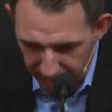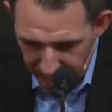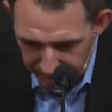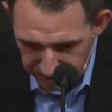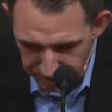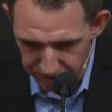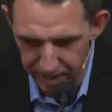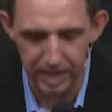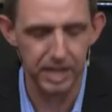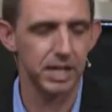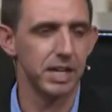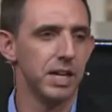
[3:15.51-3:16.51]
I have
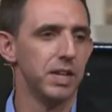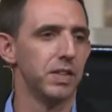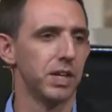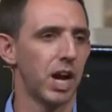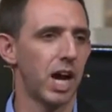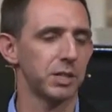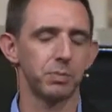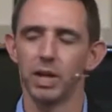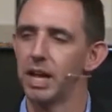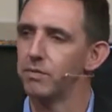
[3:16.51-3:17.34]
seen the gospel.